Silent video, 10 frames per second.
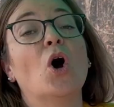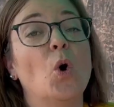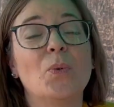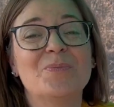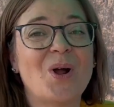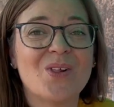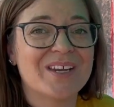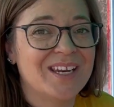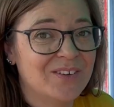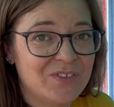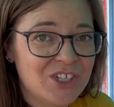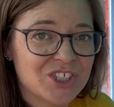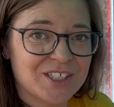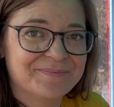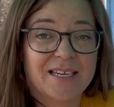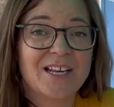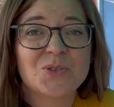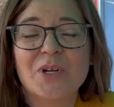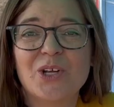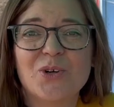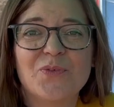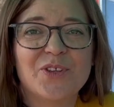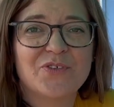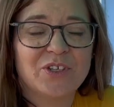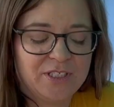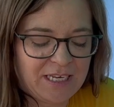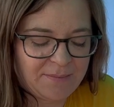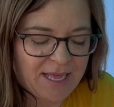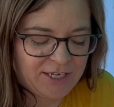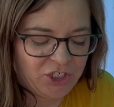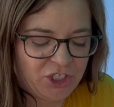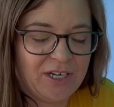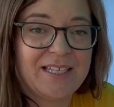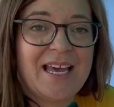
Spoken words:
open pollinated version. Next one I grew for the first time last year, and